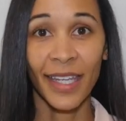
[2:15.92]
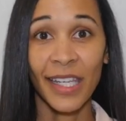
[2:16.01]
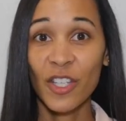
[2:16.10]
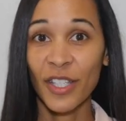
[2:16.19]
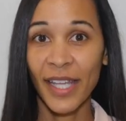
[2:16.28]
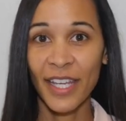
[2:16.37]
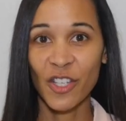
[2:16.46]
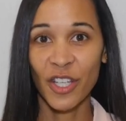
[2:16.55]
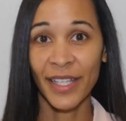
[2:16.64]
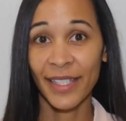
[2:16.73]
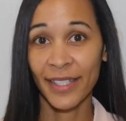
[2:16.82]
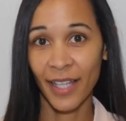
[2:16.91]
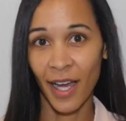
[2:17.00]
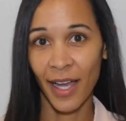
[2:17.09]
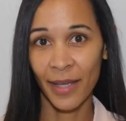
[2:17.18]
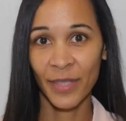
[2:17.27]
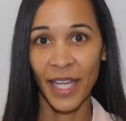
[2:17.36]
Each station is
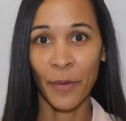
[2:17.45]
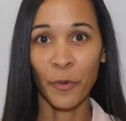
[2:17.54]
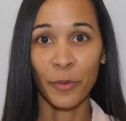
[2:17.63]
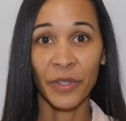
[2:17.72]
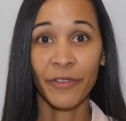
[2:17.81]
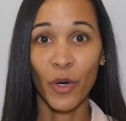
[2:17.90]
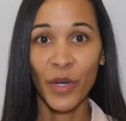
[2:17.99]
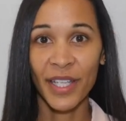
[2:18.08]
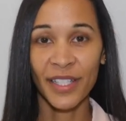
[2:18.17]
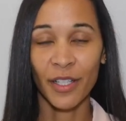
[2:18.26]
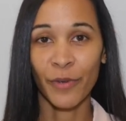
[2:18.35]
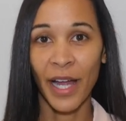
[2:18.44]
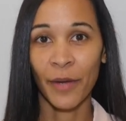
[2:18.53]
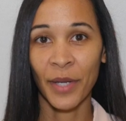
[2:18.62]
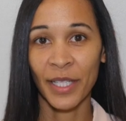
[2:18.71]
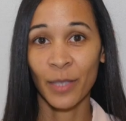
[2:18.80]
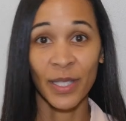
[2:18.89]
timed and will be focused
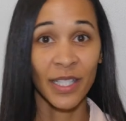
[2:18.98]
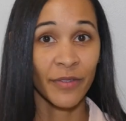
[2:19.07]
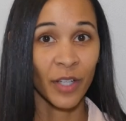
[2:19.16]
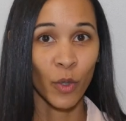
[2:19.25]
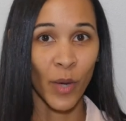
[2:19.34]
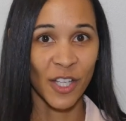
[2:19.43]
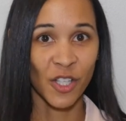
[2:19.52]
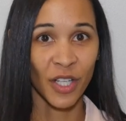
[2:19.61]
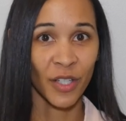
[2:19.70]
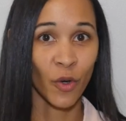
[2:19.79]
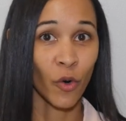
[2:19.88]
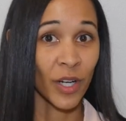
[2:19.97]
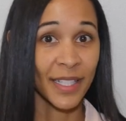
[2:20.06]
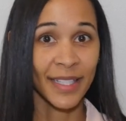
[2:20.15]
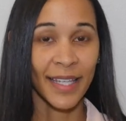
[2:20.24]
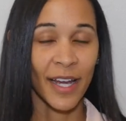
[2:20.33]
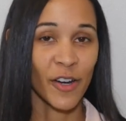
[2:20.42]
around a specific question or a
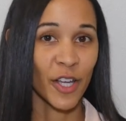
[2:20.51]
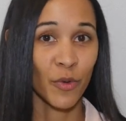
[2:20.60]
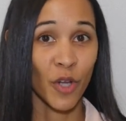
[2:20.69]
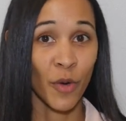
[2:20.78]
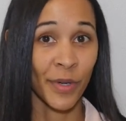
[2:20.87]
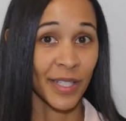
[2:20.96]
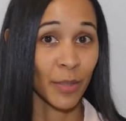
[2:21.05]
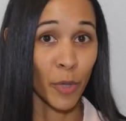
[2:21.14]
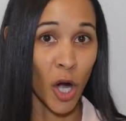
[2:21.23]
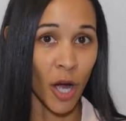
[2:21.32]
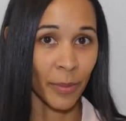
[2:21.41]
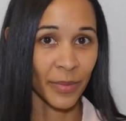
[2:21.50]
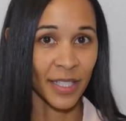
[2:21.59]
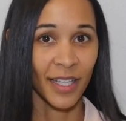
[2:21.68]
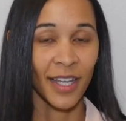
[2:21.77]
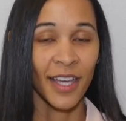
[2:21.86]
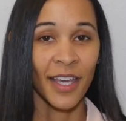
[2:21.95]
scenario known as a prompt.
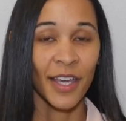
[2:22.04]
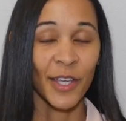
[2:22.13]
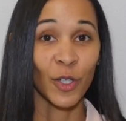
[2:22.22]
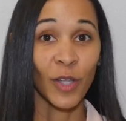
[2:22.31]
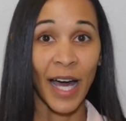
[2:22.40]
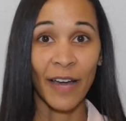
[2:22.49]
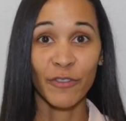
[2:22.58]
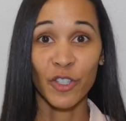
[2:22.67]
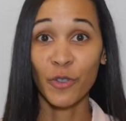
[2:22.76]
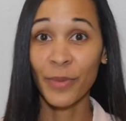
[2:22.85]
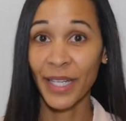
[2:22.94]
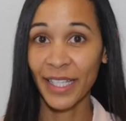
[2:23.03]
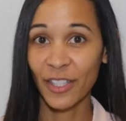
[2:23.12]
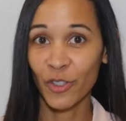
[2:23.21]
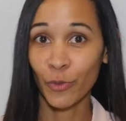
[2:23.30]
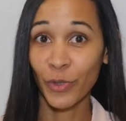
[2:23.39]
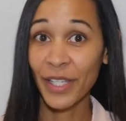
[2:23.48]
You'll have two minutes
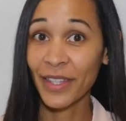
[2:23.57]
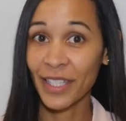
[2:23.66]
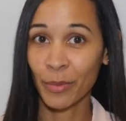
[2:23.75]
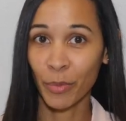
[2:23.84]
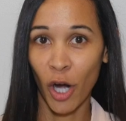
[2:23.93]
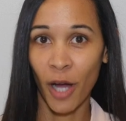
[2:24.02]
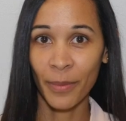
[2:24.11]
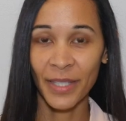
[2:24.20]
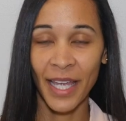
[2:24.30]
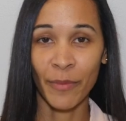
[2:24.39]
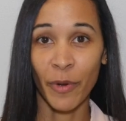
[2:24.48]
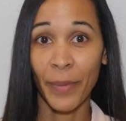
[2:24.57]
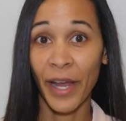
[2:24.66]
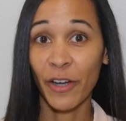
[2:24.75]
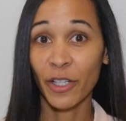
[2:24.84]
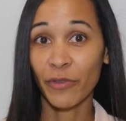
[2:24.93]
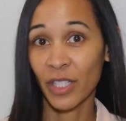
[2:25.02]
to read this prompt and
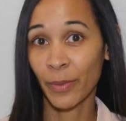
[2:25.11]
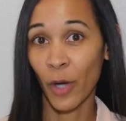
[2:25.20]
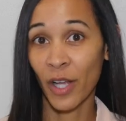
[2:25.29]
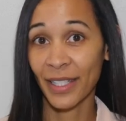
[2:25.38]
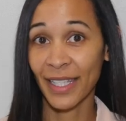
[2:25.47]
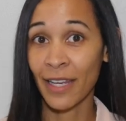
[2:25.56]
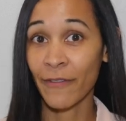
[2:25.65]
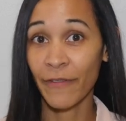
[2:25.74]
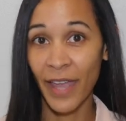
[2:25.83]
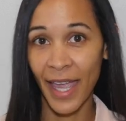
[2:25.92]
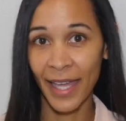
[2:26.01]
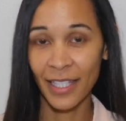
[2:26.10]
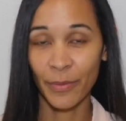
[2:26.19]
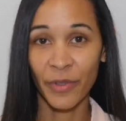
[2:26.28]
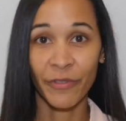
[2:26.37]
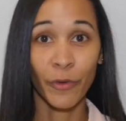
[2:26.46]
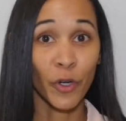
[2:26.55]
prepare your response in advance
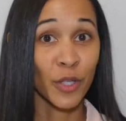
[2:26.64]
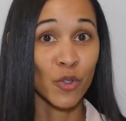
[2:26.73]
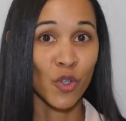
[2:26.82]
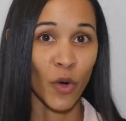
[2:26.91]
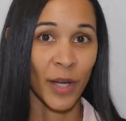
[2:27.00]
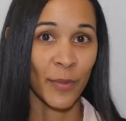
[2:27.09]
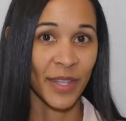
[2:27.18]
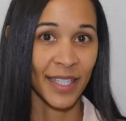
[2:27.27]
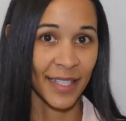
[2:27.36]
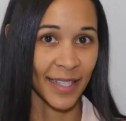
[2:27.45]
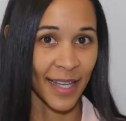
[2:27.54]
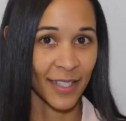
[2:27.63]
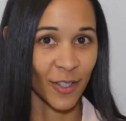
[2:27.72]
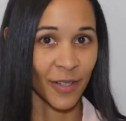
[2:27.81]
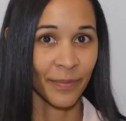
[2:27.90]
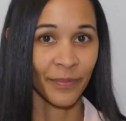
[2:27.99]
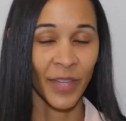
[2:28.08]
before you join with the
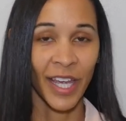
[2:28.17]
assessor.